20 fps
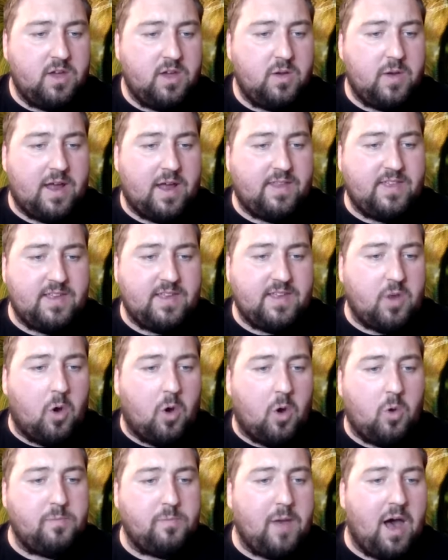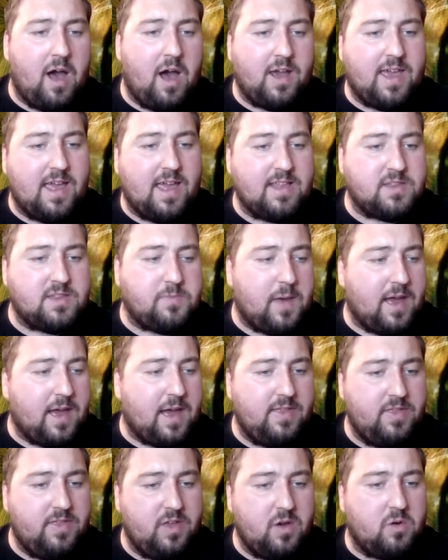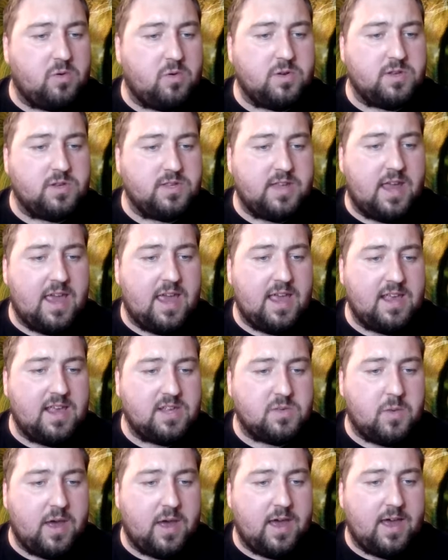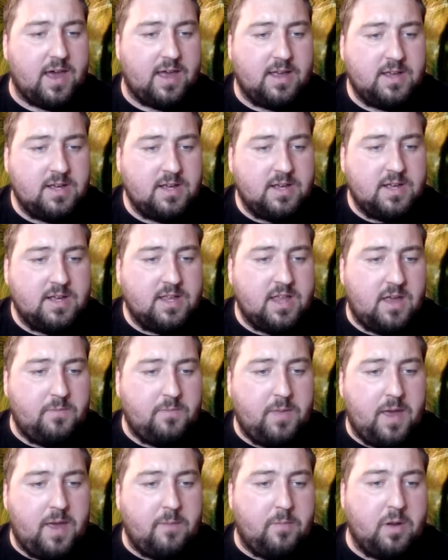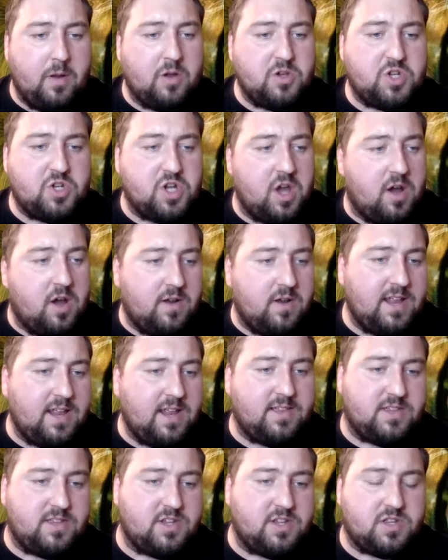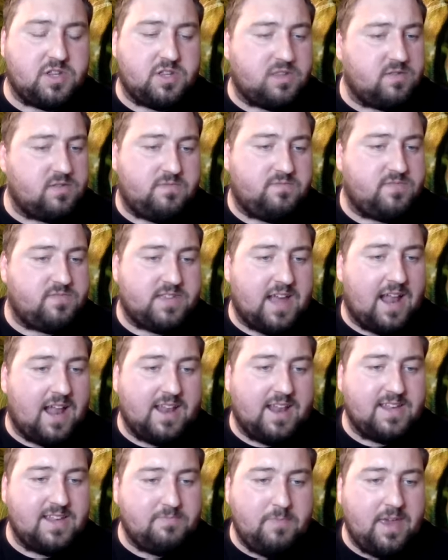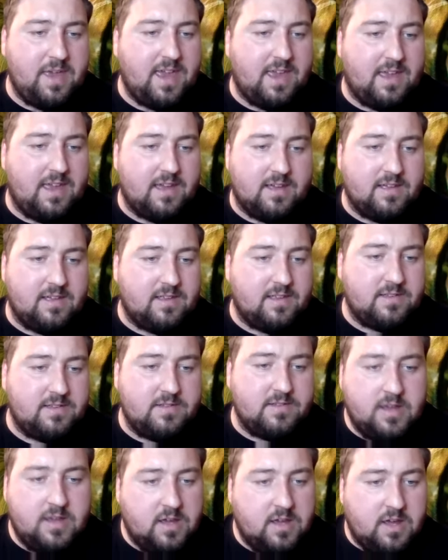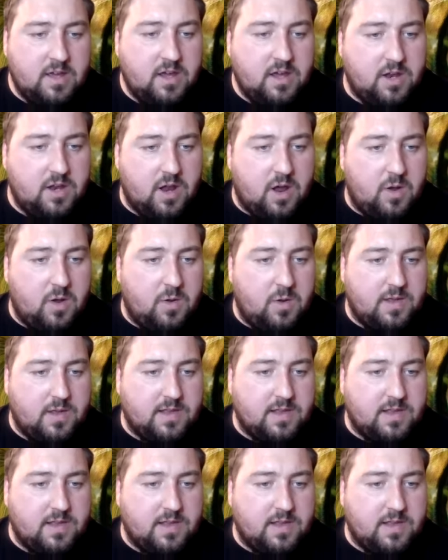you had these old markets back in the olden days where there'd be a butcher and he'd just sell his meat, and you know,